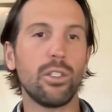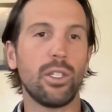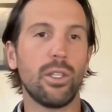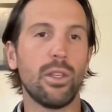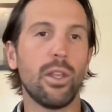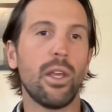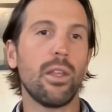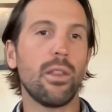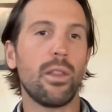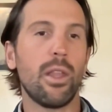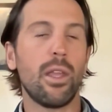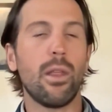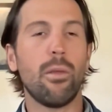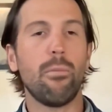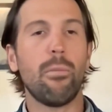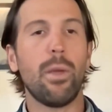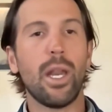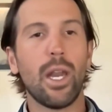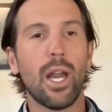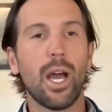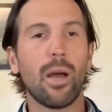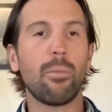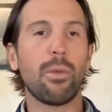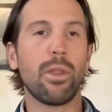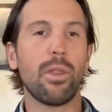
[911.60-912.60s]
that they may
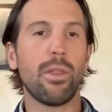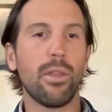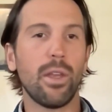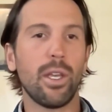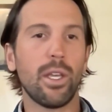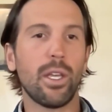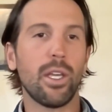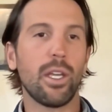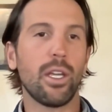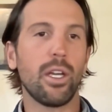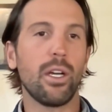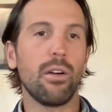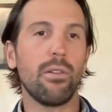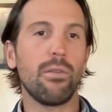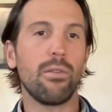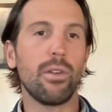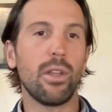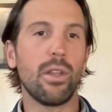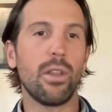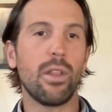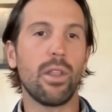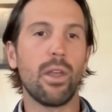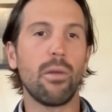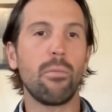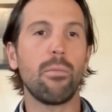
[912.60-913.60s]
not be thinking of,
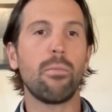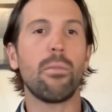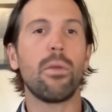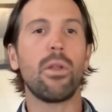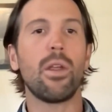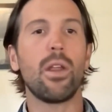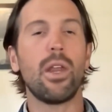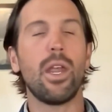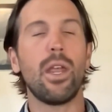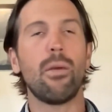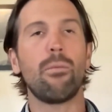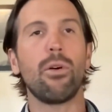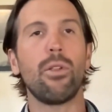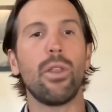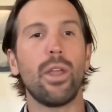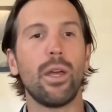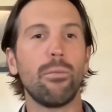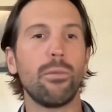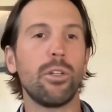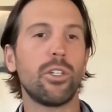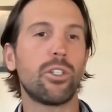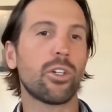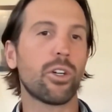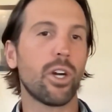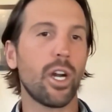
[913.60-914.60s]
and then enable them
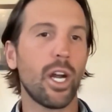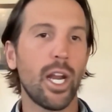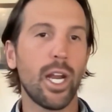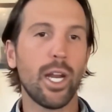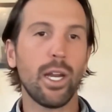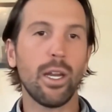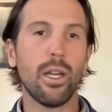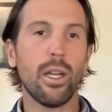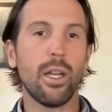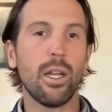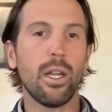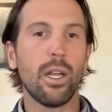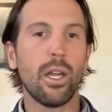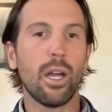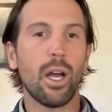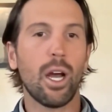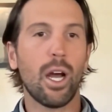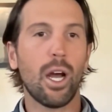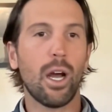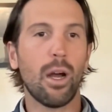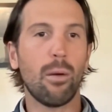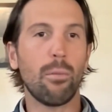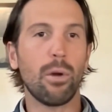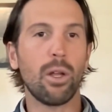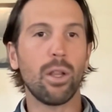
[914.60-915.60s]
to train
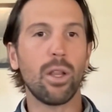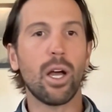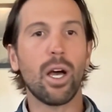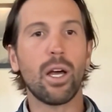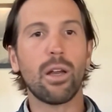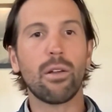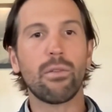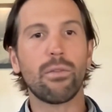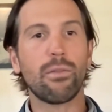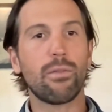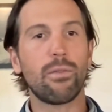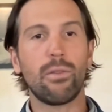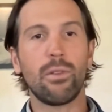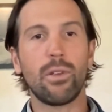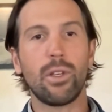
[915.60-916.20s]
a lot of